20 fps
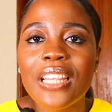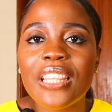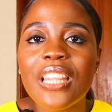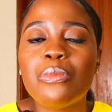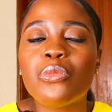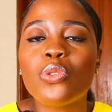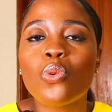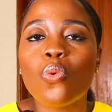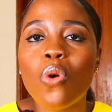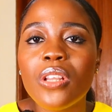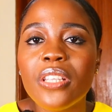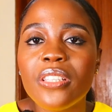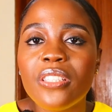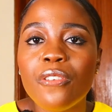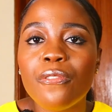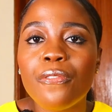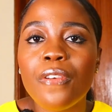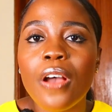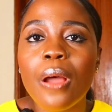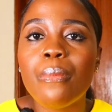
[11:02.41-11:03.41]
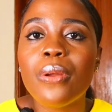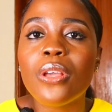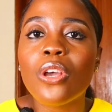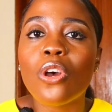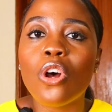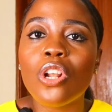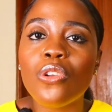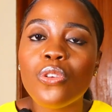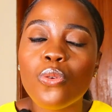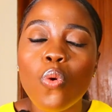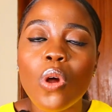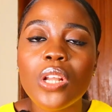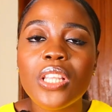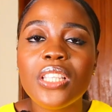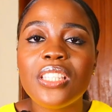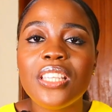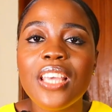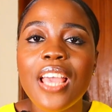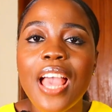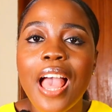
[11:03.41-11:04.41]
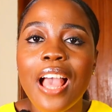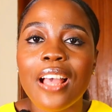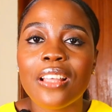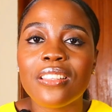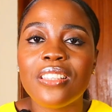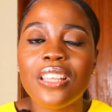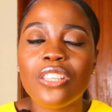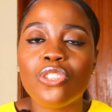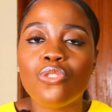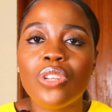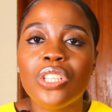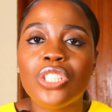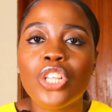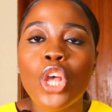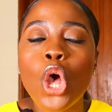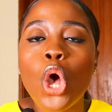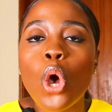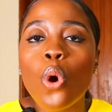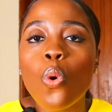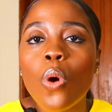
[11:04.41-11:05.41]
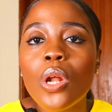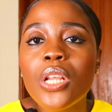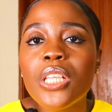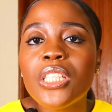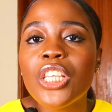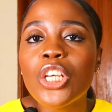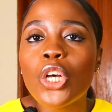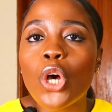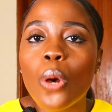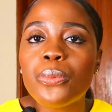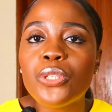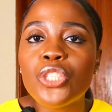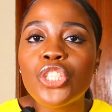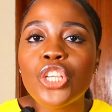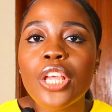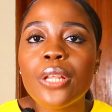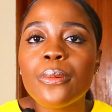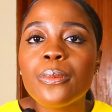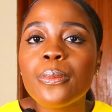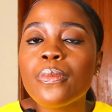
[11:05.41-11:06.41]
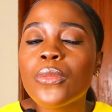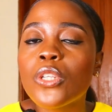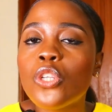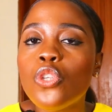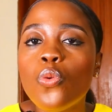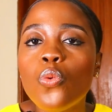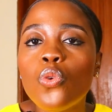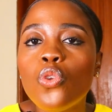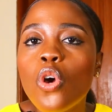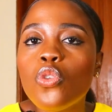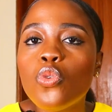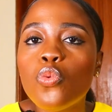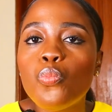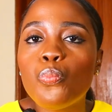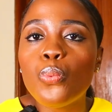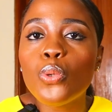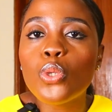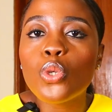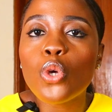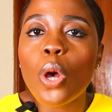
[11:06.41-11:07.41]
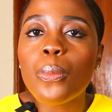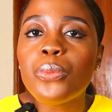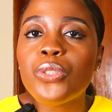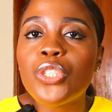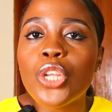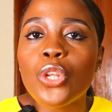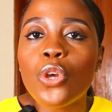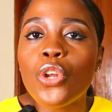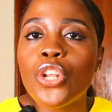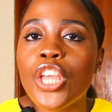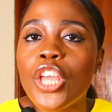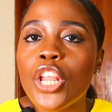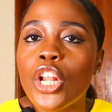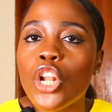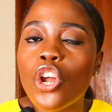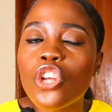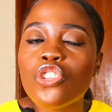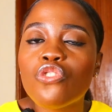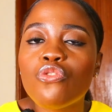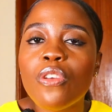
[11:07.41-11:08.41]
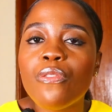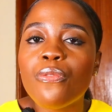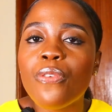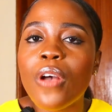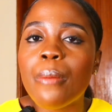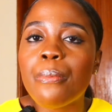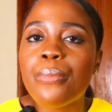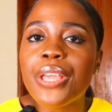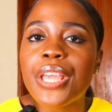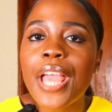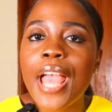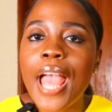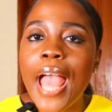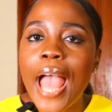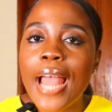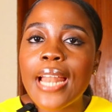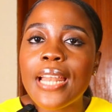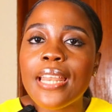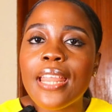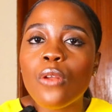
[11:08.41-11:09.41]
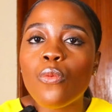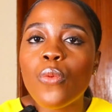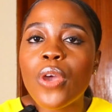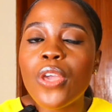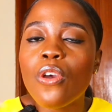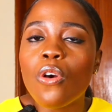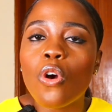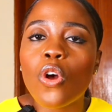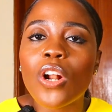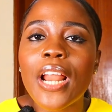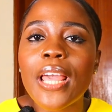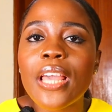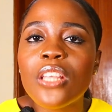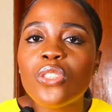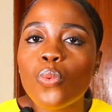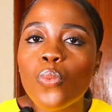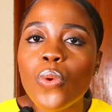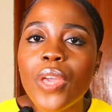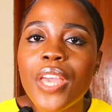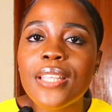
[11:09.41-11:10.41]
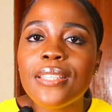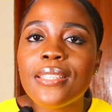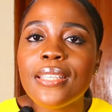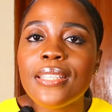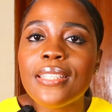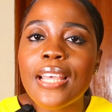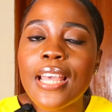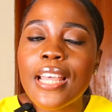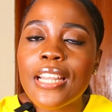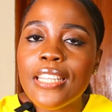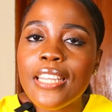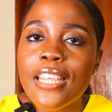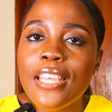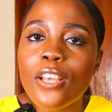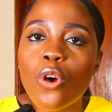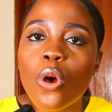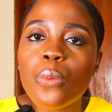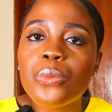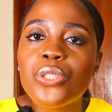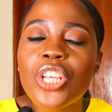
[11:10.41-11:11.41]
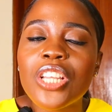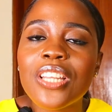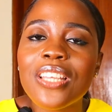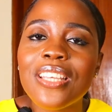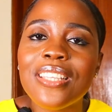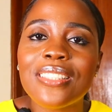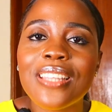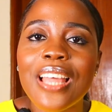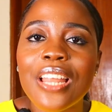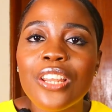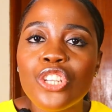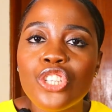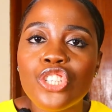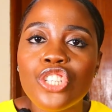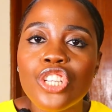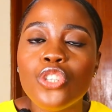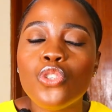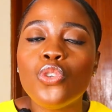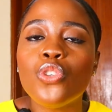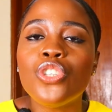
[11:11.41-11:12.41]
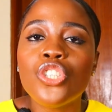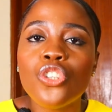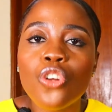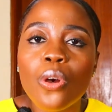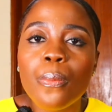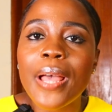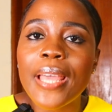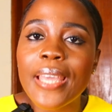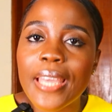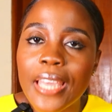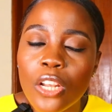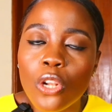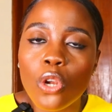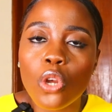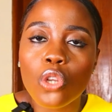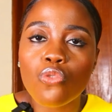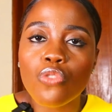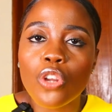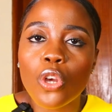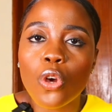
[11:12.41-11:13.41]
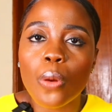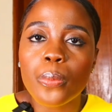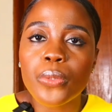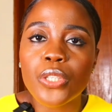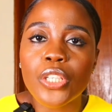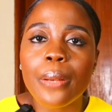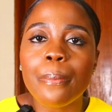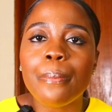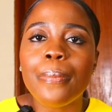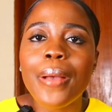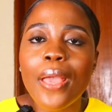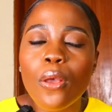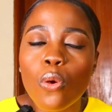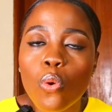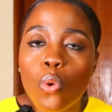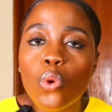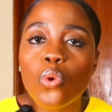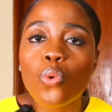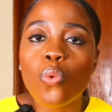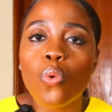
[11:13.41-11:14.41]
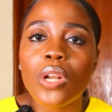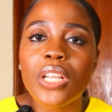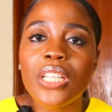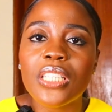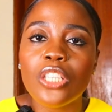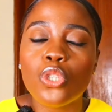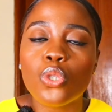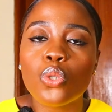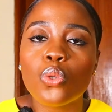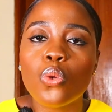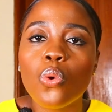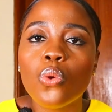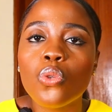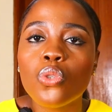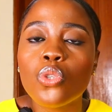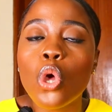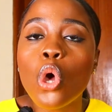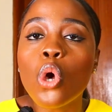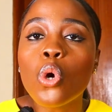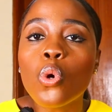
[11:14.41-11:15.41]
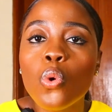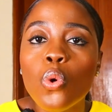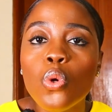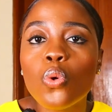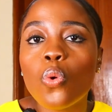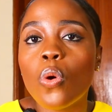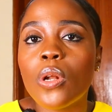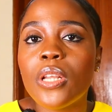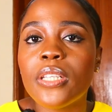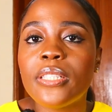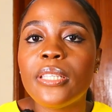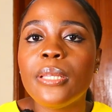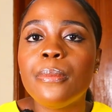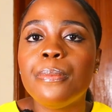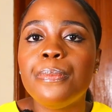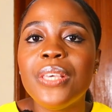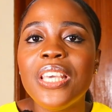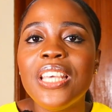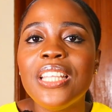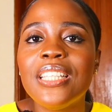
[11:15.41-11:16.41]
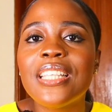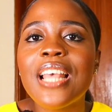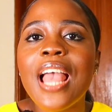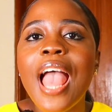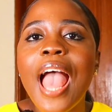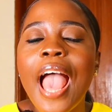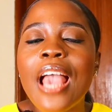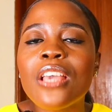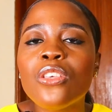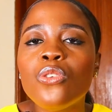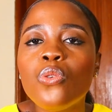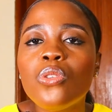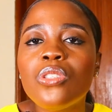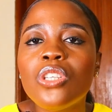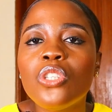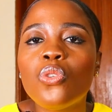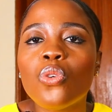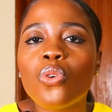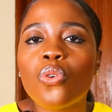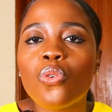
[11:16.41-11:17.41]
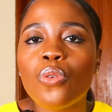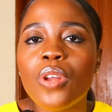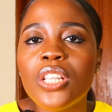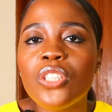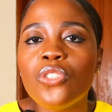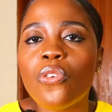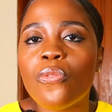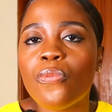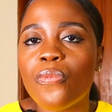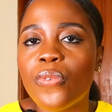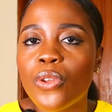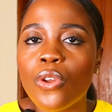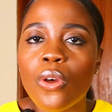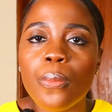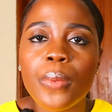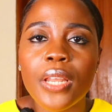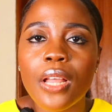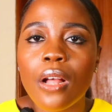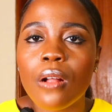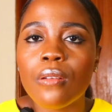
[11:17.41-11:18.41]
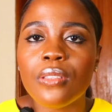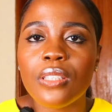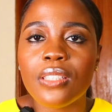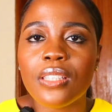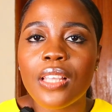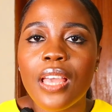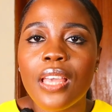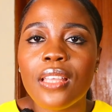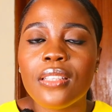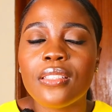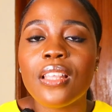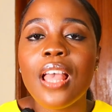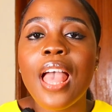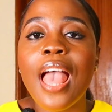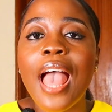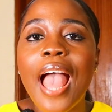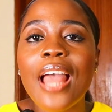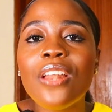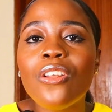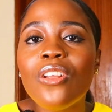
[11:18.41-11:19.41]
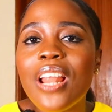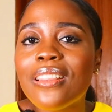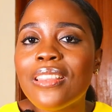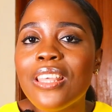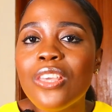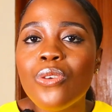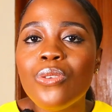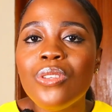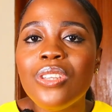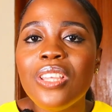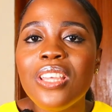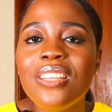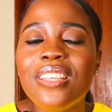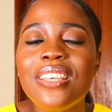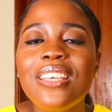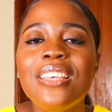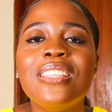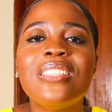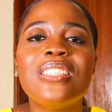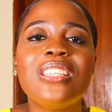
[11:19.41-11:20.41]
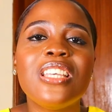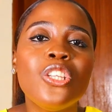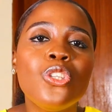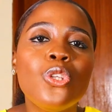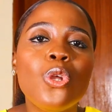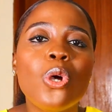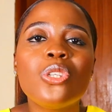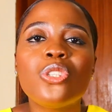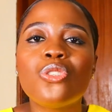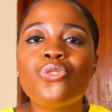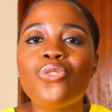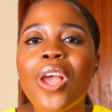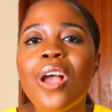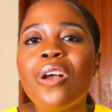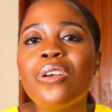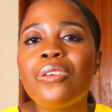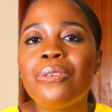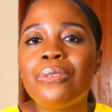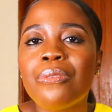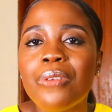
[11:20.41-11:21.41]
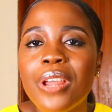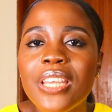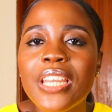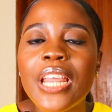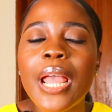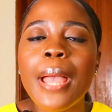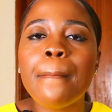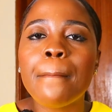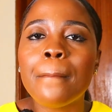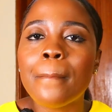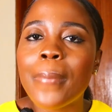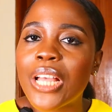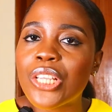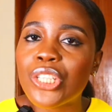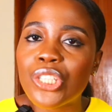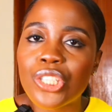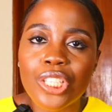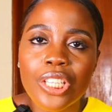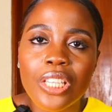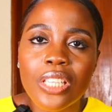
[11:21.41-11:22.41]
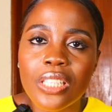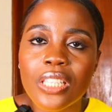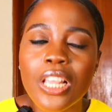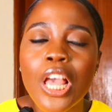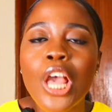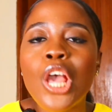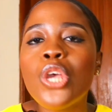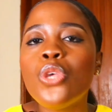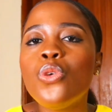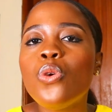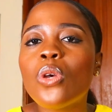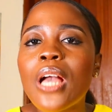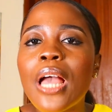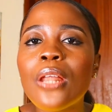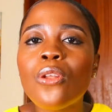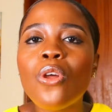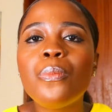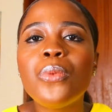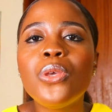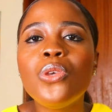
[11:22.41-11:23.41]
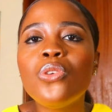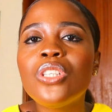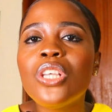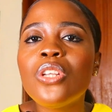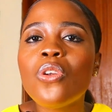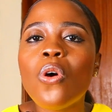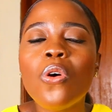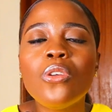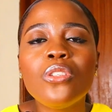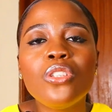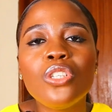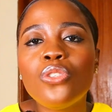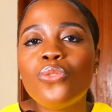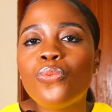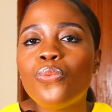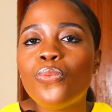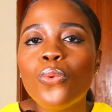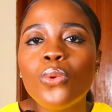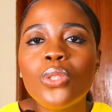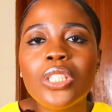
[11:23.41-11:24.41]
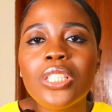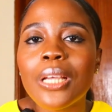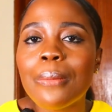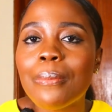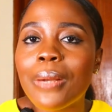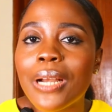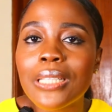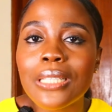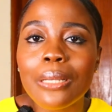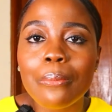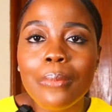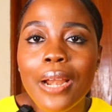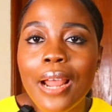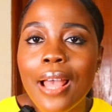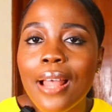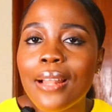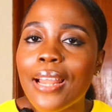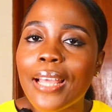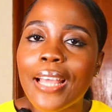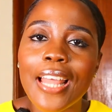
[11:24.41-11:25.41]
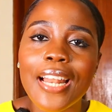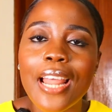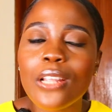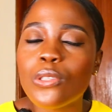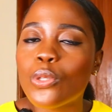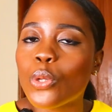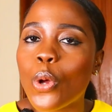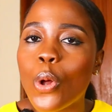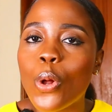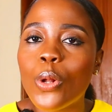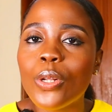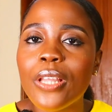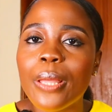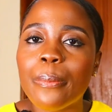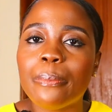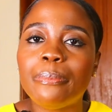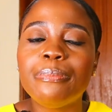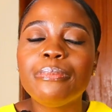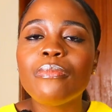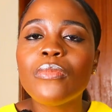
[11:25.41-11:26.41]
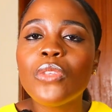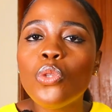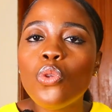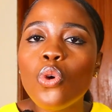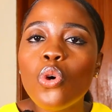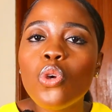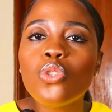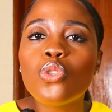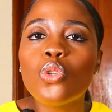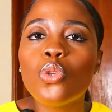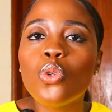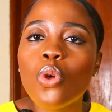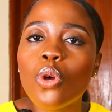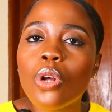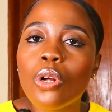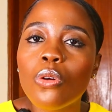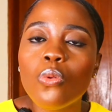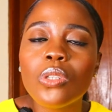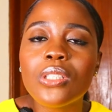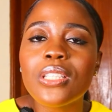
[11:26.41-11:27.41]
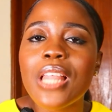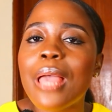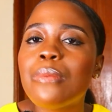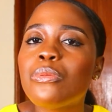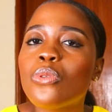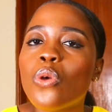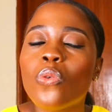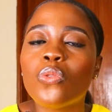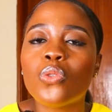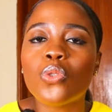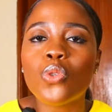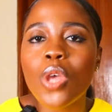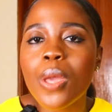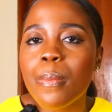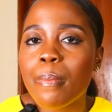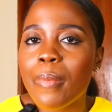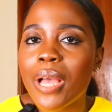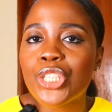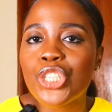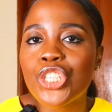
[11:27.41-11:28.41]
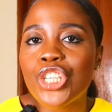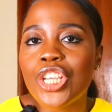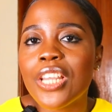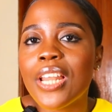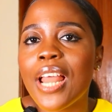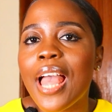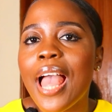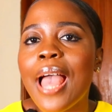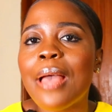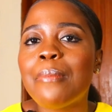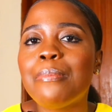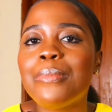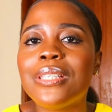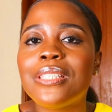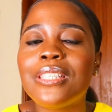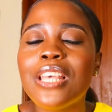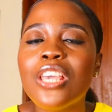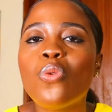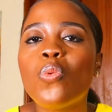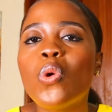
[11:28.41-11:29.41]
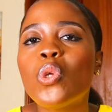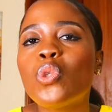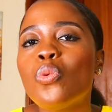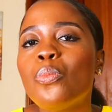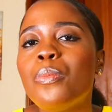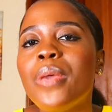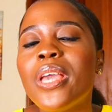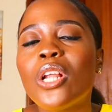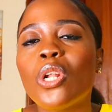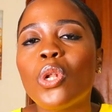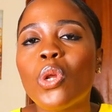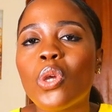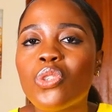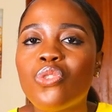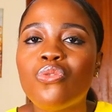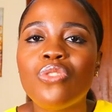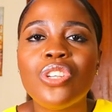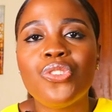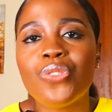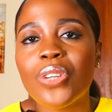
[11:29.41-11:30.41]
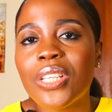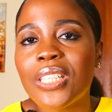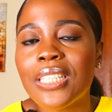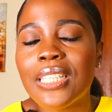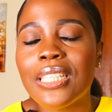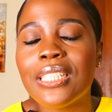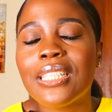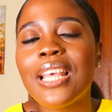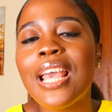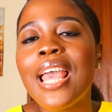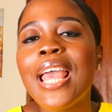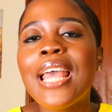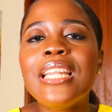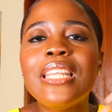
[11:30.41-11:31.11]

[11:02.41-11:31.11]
items, quality fabric, quality accessories, quality cup chain. You will not put cup chain on a luxury fabric and then when your client wears it, the cup chain is tarnishing. You did not buy a luxury cup chain. Buy good quality stones, good quality beads, and use it to create your phenomenal designs. Another thing you need is industrial grade machines. You cannot be using all these foot chapara chapara, like I like to call them, those local types of sewing machine, and be saying you want to make luxury dresses.